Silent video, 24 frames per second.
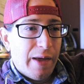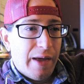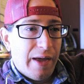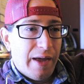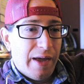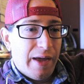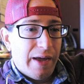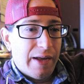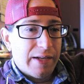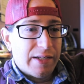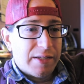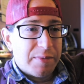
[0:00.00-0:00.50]

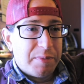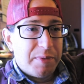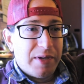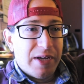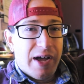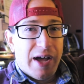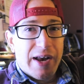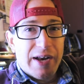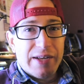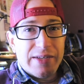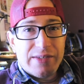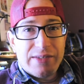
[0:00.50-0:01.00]
And to be
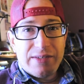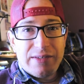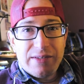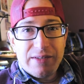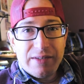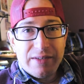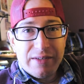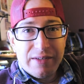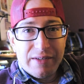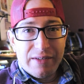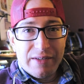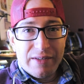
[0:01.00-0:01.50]
honest,
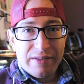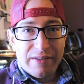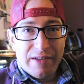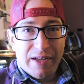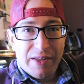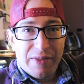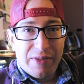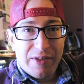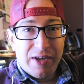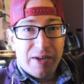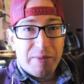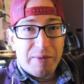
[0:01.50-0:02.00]

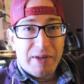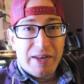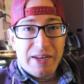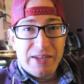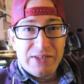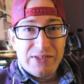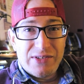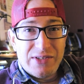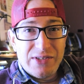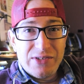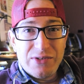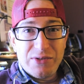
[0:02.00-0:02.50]
I think I'm
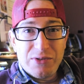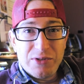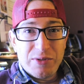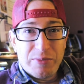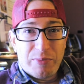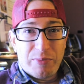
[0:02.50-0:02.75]
getting seasonal